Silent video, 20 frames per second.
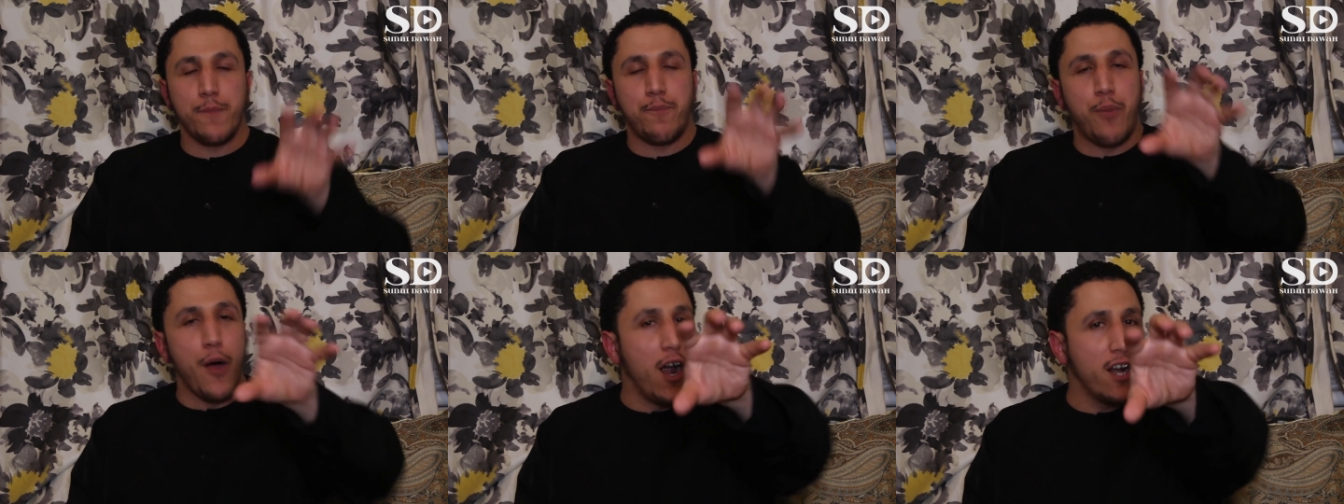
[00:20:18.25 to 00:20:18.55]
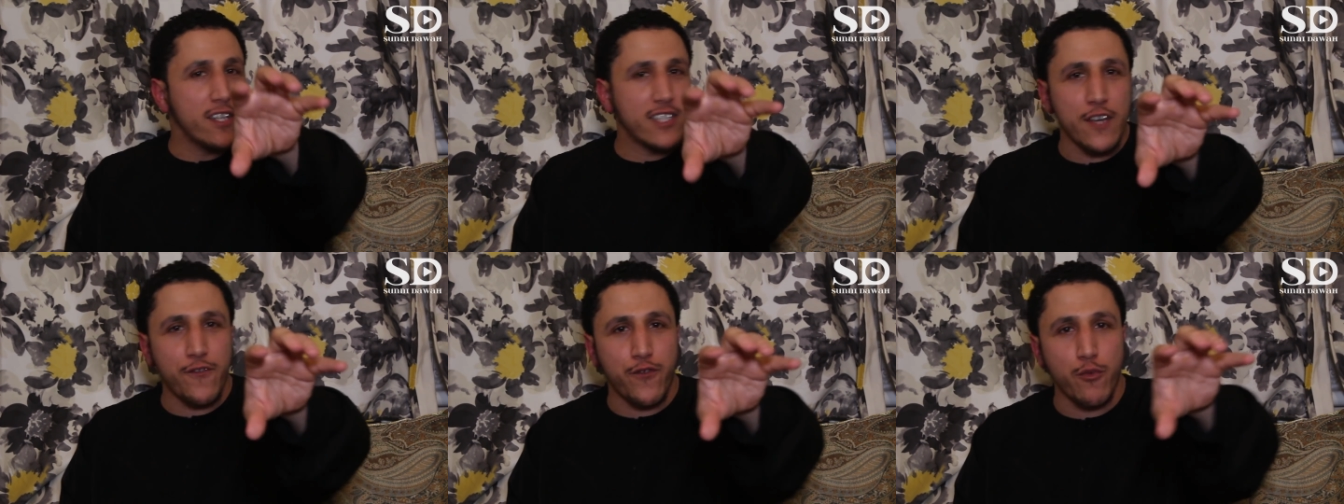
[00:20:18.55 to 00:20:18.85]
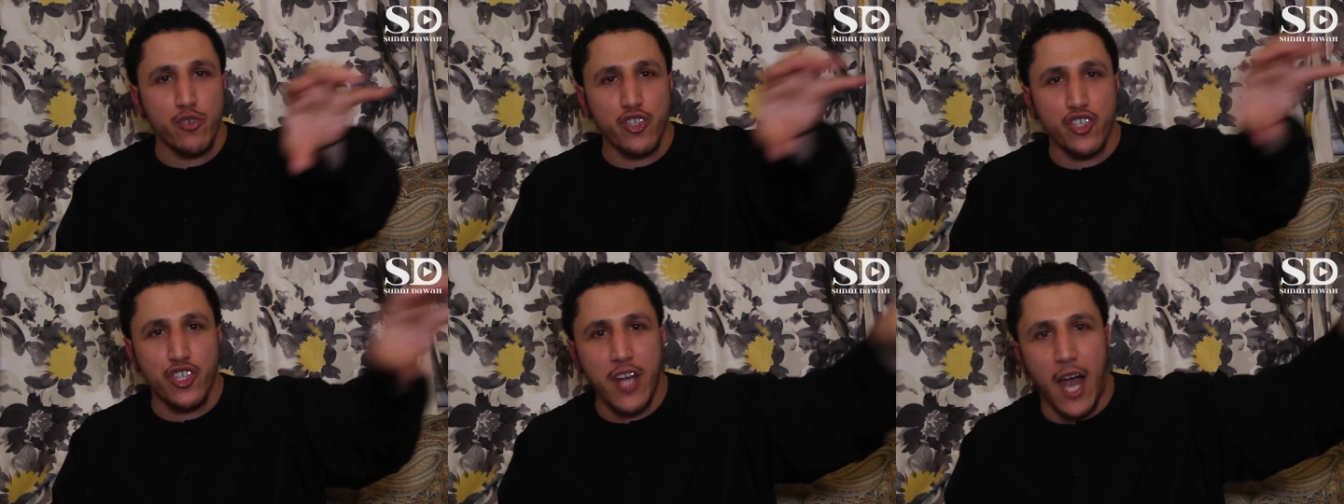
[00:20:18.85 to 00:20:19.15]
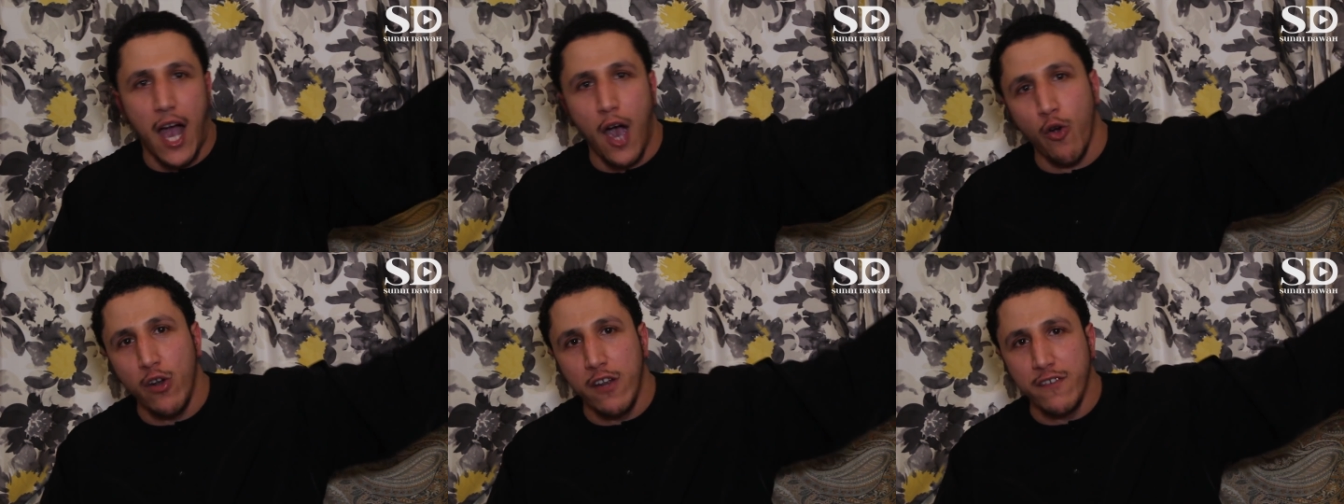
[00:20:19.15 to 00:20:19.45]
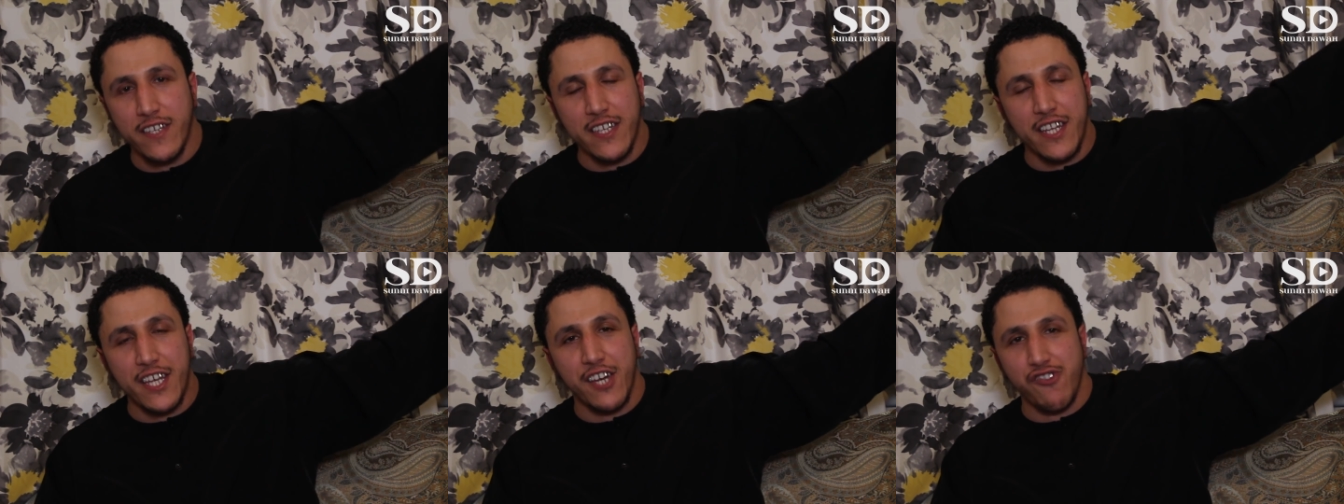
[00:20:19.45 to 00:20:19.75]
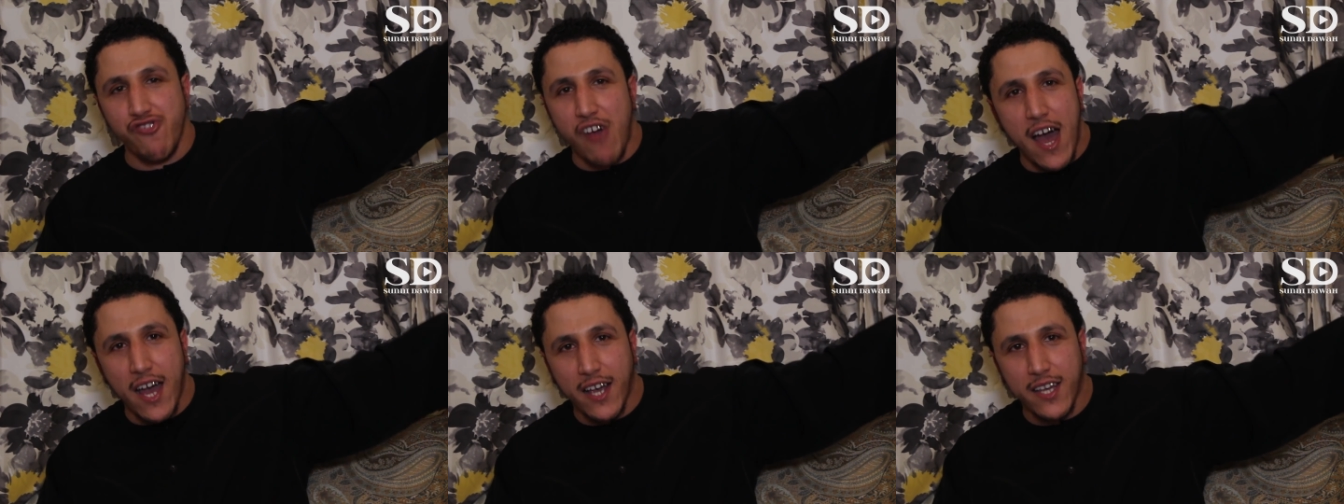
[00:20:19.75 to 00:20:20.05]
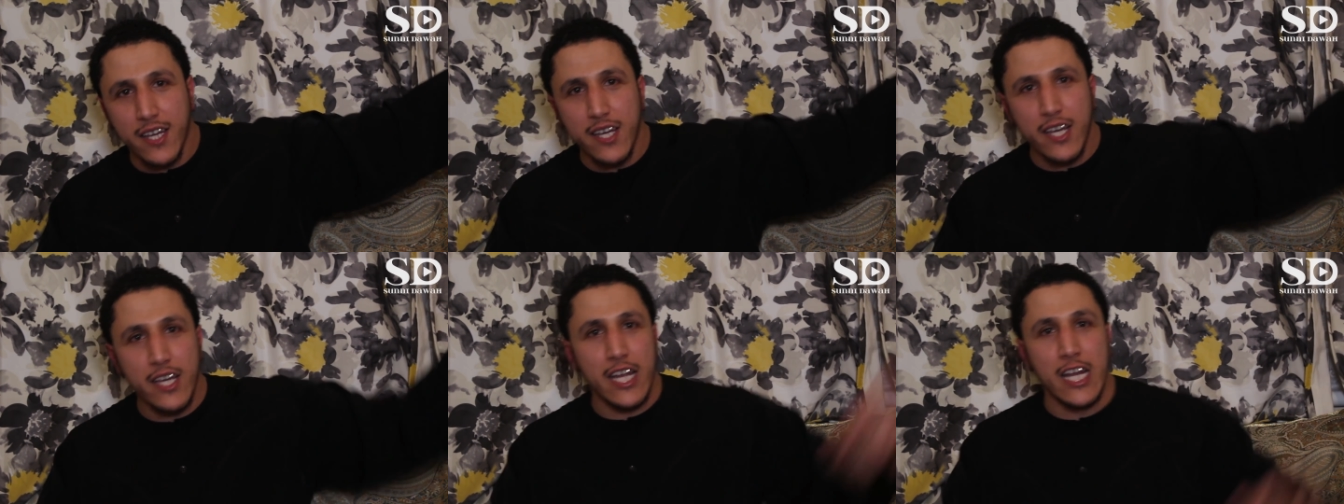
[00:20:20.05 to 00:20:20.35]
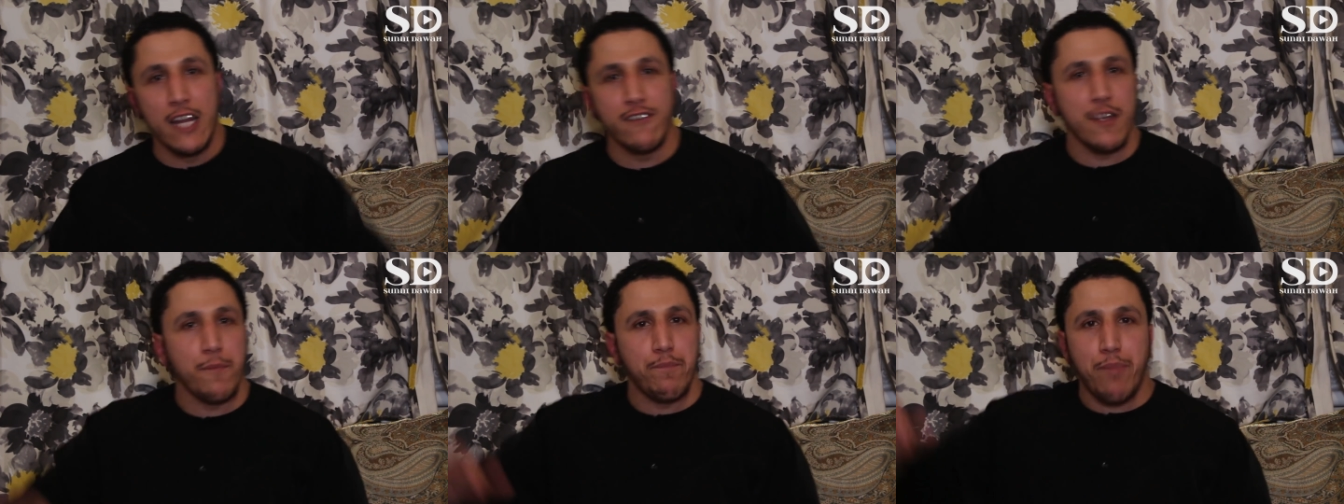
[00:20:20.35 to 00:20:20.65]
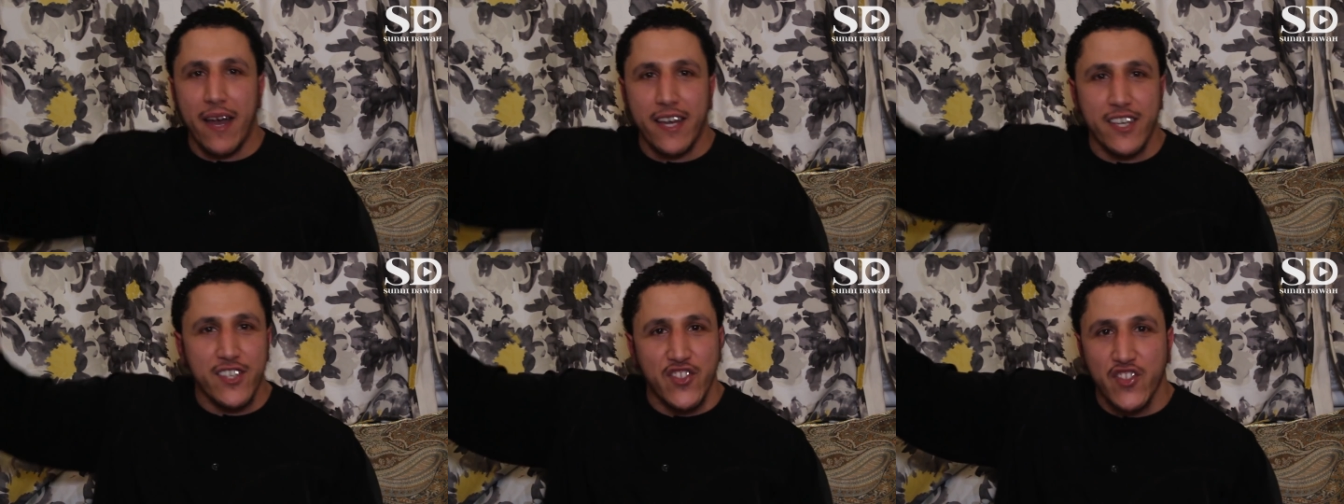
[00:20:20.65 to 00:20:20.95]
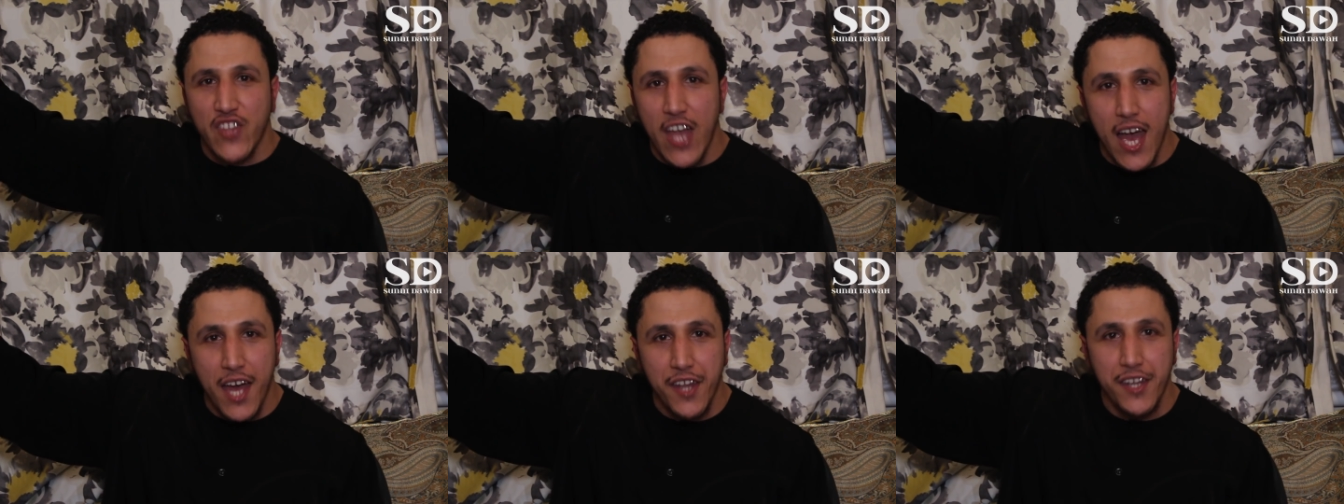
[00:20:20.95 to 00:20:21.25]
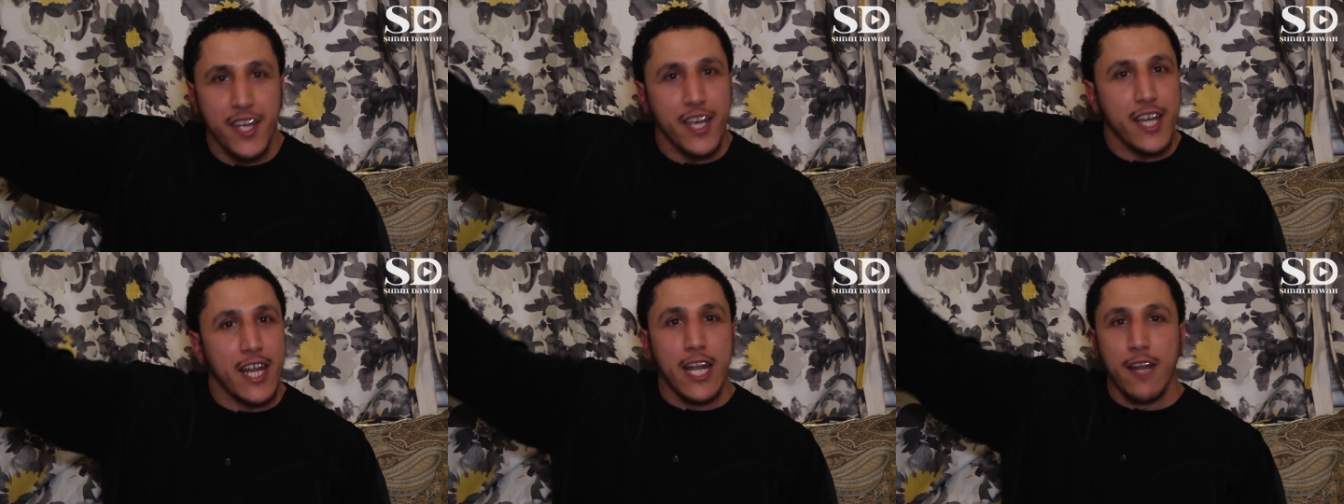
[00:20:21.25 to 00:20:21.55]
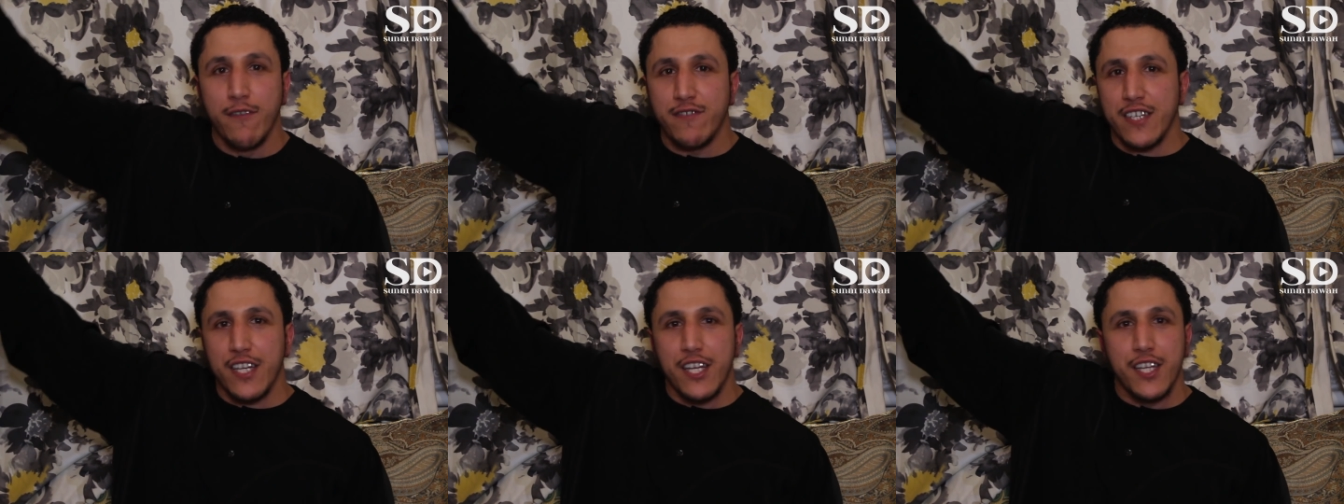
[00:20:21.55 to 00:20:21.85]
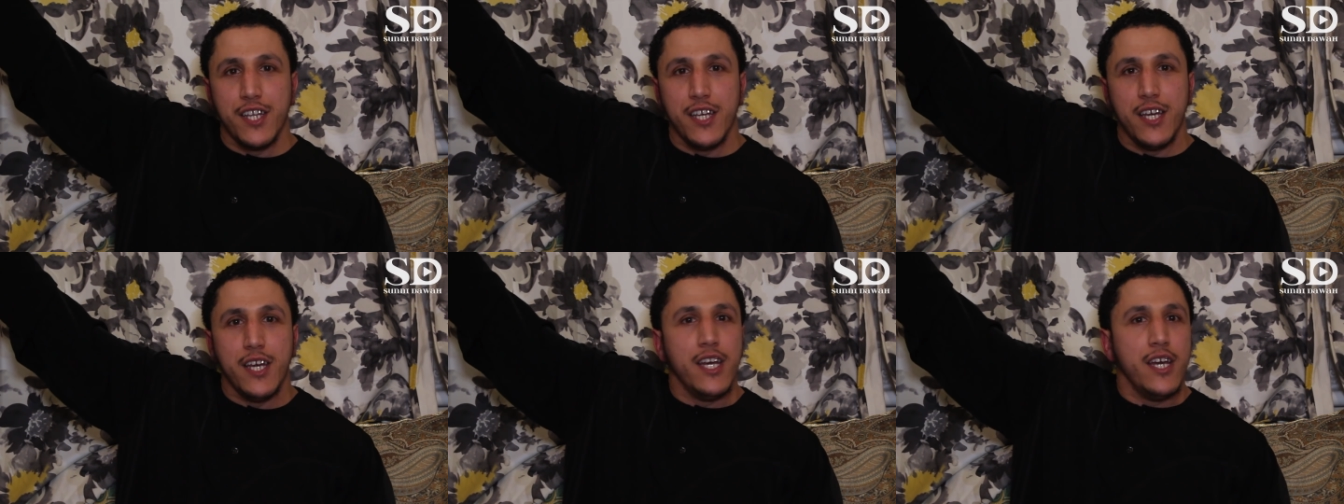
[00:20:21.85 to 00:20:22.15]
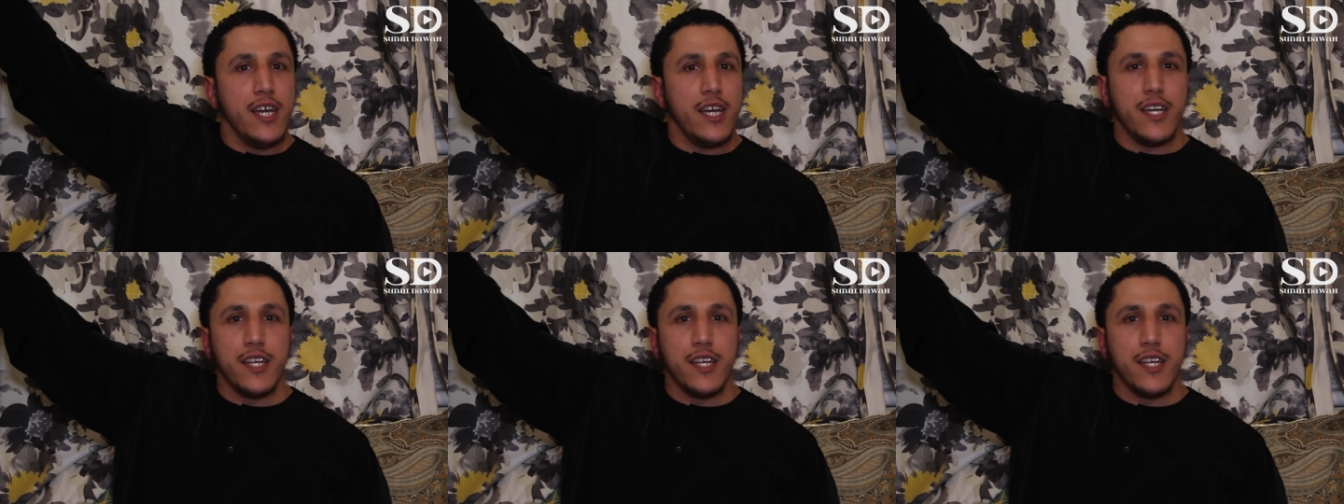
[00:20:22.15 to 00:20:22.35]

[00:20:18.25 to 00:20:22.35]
Person from Shia who lives in Iraq, lives in Pakistan, lives in the,